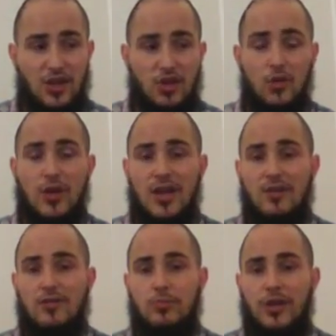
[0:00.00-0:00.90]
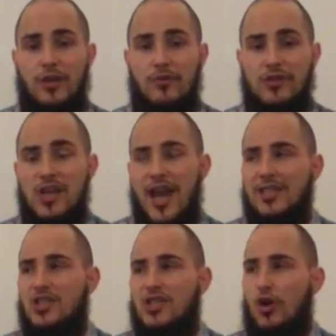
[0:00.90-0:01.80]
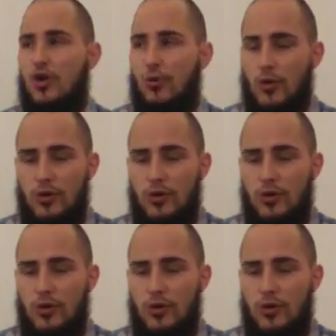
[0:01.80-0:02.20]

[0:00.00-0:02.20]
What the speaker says: the unity of the believers. And the circle would